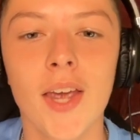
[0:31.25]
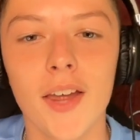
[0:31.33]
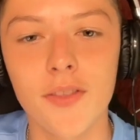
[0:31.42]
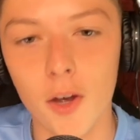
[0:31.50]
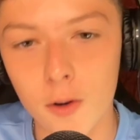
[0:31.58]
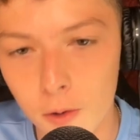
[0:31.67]

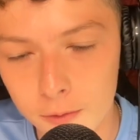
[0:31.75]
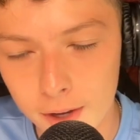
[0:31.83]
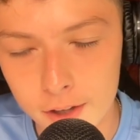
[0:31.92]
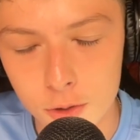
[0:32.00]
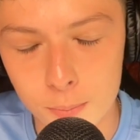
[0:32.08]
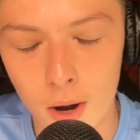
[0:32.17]
Hit that
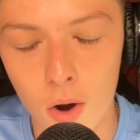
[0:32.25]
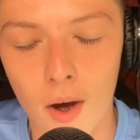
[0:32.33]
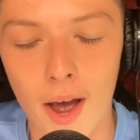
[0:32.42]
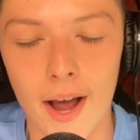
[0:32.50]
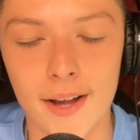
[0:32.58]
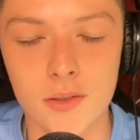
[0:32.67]
notification bell
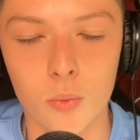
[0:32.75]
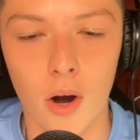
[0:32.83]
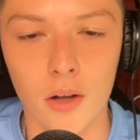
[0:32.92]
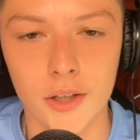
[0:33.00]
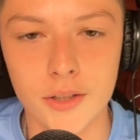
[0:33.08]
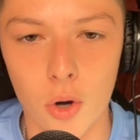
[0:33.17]
as
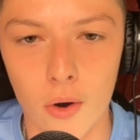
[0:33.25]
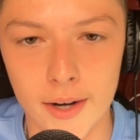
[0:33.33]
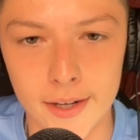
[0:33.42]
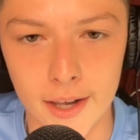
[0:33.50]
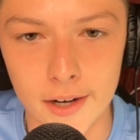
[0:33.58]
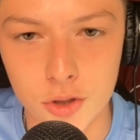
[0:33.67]
well. Let's go ahead
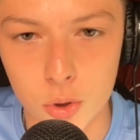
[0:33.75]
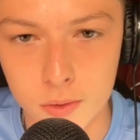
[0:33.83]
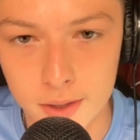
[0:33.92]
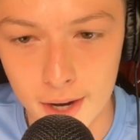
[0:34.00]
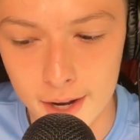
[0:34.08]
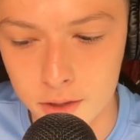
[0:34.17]
and get into
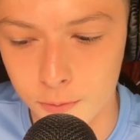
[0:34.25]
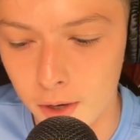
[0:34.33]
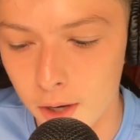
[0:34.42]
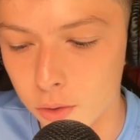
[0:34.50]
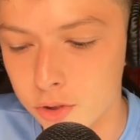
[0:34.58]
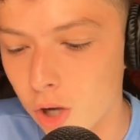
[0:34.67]
today's video.